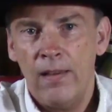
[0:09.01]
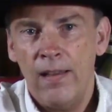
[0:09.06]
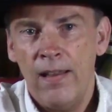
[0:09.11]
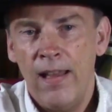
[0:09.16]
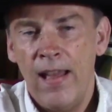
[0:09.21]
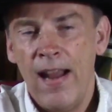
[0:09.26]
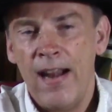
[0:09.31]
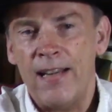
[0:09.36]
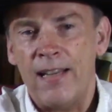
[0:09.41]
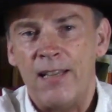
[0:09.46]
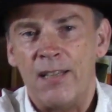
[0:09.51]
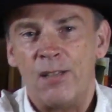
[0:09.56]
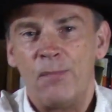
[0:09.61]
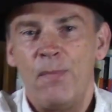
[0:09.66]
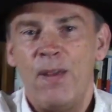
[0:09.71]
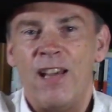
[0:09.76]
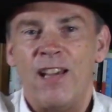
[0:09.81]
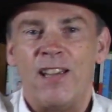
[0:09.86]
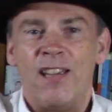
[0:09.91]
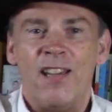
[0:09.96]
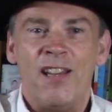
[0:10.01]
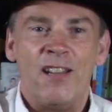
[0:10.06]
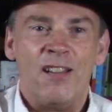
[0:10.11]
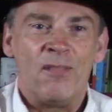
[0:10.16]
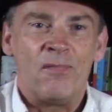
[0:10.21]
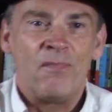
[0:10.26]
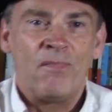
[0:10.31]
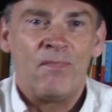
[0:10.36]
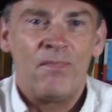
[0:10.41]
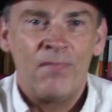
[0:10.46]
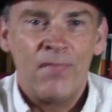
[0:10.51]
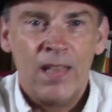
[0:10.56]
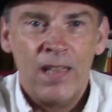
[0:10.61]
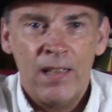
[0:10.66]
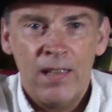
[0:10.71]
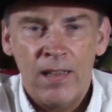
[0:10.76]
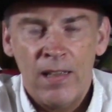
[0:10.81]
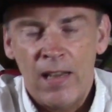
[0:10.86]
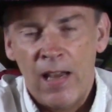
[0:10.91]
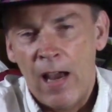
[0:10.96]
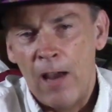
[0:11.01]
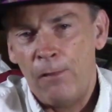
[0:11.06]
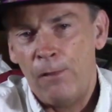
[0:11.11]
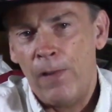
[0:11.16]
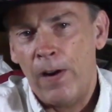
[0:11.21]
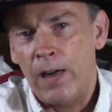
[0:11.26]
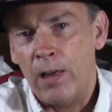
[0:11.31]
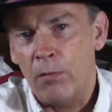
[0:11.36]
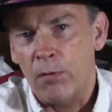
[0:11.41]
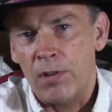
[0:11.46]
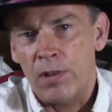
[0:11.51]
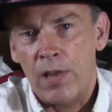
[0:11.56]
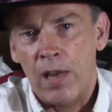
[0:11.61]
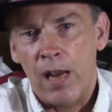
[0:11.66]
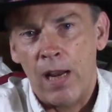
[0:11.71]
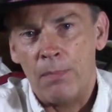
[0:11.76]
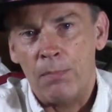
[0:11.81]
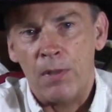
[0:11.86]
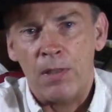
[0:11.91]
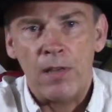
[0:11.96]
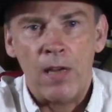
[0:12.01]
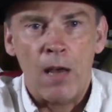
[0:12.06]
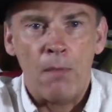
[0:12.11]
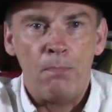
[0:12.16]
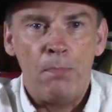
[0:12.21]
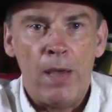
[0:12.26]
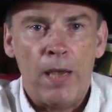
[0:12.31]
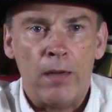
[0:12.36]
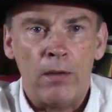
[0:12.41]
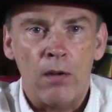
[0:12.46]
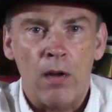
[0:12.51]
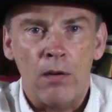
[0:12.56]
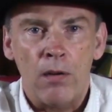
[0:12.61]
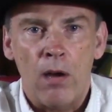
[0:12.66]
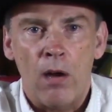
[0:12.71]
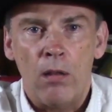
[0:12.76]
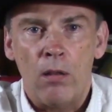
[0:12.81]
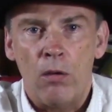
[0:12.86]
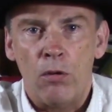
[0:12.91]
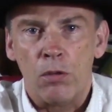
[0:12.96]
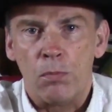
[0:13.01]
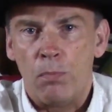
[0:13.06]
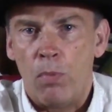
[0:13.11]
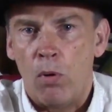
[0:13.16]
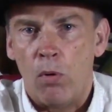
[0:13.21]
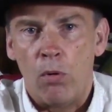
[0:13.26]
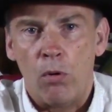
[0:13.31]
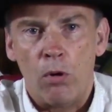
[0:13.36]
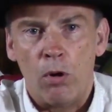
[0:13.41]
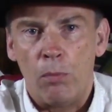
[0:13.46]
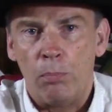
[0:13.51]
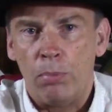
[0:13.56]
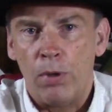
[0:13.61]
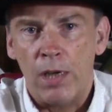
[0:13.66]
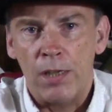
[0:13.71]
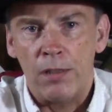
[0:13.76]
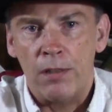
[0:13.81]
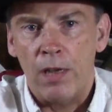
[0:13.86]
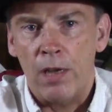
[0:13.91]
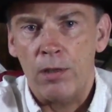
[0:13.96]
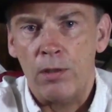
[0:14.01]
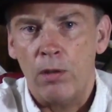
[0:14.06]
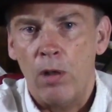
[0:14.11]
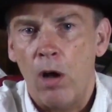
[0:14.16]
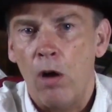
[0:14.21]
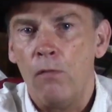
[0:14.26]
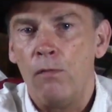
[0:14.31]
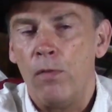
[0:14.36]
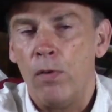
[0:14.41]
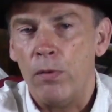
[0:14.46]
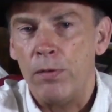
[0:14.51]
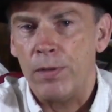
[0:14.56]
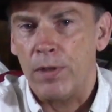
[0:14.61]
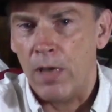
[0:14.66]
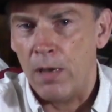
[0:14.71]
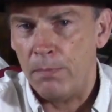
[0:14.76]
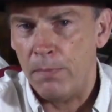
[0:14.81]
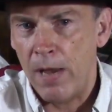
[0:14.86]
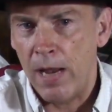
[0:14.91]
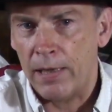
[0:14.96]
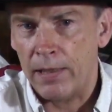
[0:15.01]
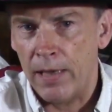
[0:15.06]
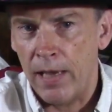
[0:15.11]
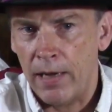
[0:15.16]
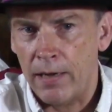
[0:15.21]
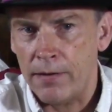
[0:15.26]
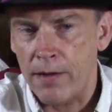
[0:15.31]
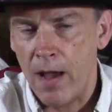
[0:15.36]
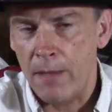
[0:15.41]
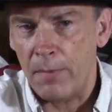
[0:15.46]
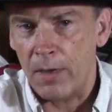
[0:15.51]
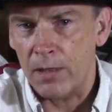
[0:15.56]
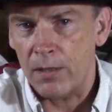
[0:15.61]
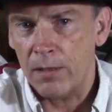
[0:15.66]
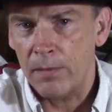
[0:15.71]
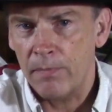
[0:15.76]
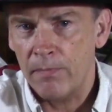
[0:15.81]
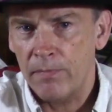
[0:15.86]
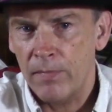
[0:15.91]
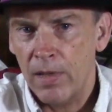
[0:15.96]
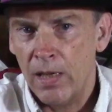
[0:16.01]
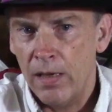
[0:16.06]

Howdy, it's me again. I figured it was time to stop picking on all those poor presidential hopefuls and get back to economics.